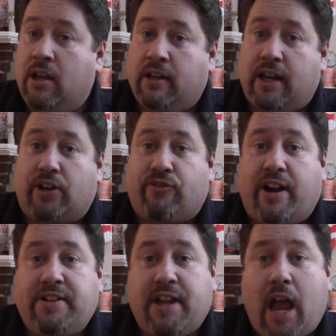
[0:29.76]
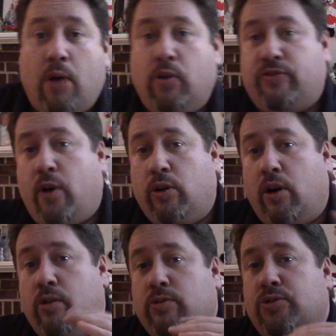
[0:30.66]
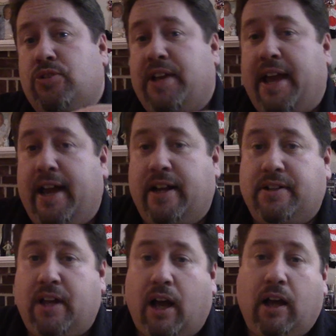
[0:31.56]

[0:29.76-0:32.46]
kind of rundown with photos and